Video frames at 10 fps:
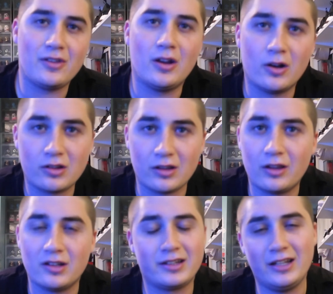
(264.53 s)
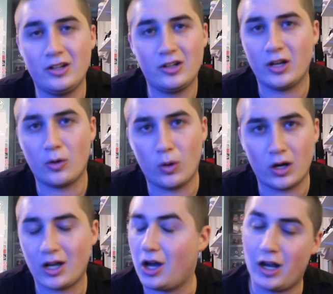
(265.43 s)
years until senior year
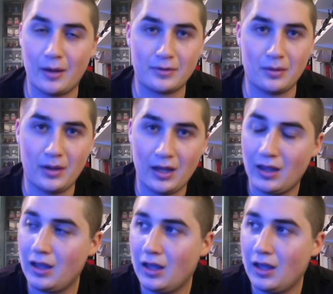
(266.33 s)
where it caught up to me.